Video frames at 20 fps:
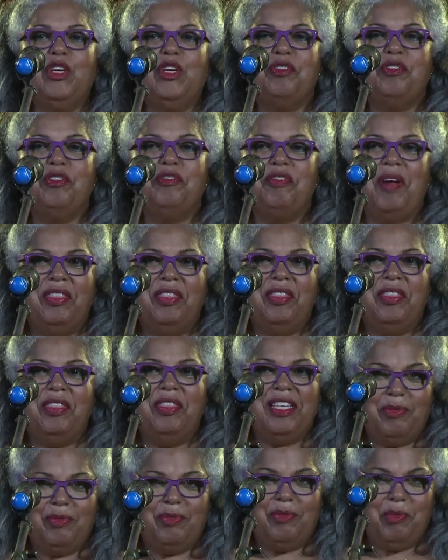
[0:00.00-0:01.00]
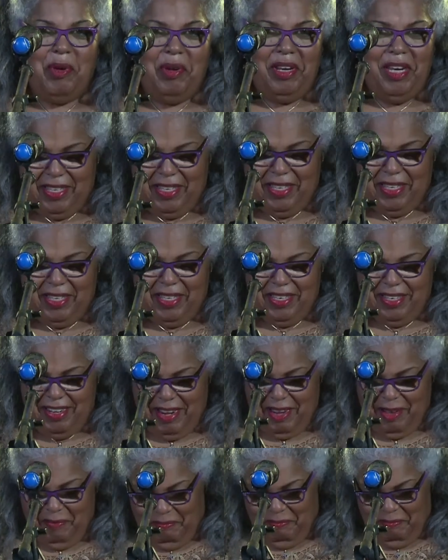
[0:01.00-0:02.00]
You should find this one
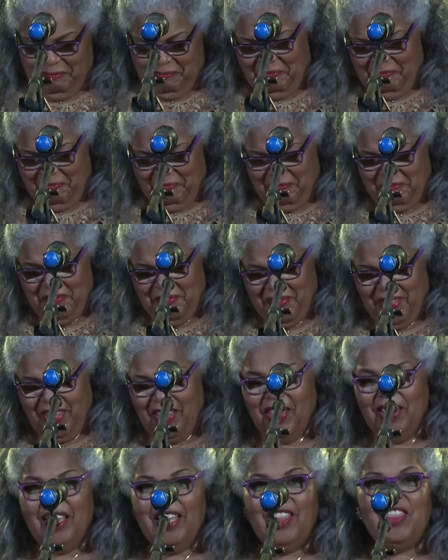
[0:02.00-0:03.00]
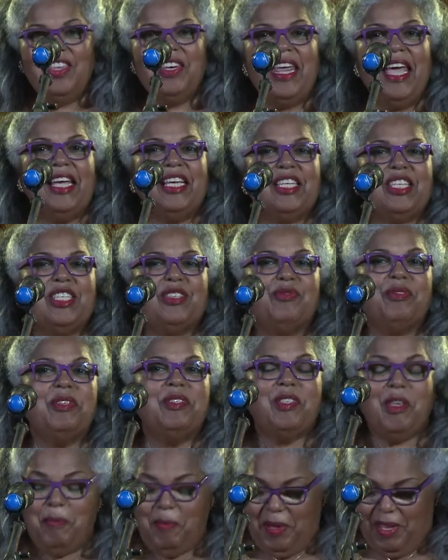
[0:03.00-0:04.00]
interesting. The next
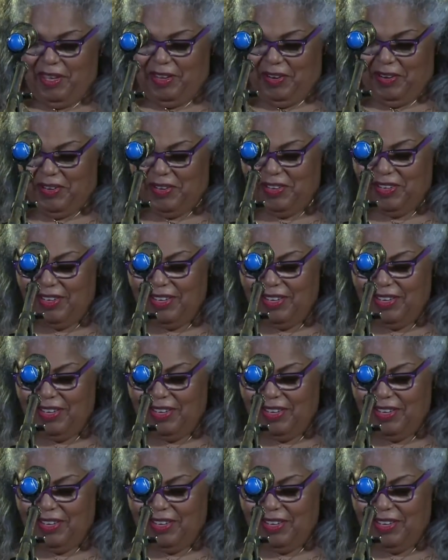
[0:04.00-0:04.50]
recipient,